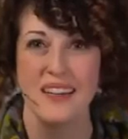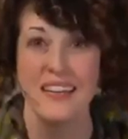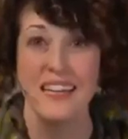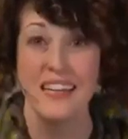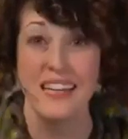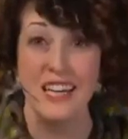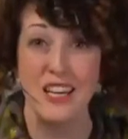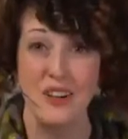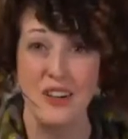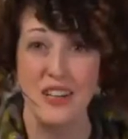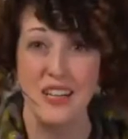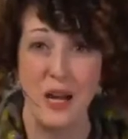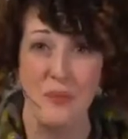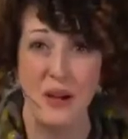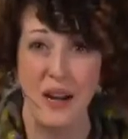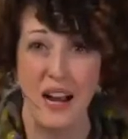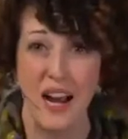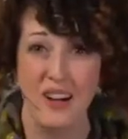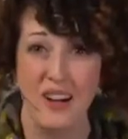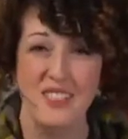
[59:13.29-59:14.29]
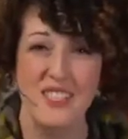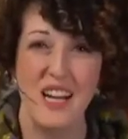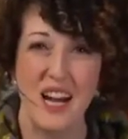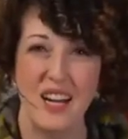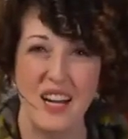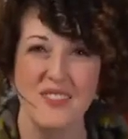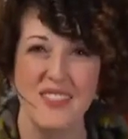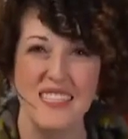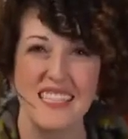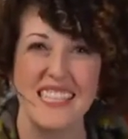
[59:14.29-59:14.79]
here at Upper House,
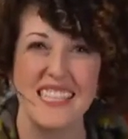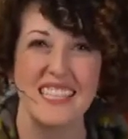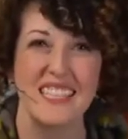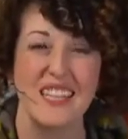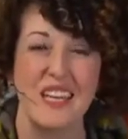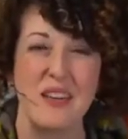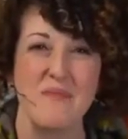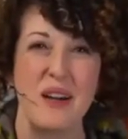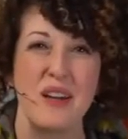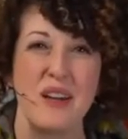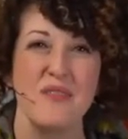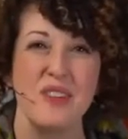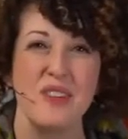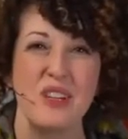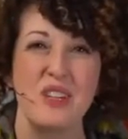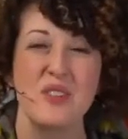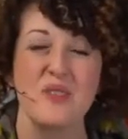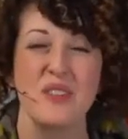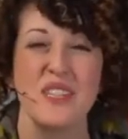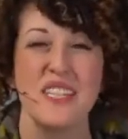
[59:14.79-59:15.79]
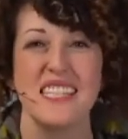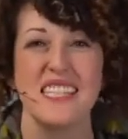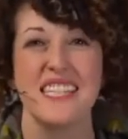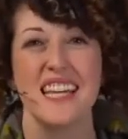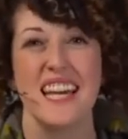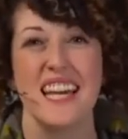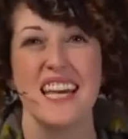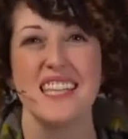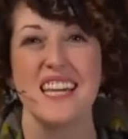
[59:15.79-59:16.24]
not physically, but virtually today.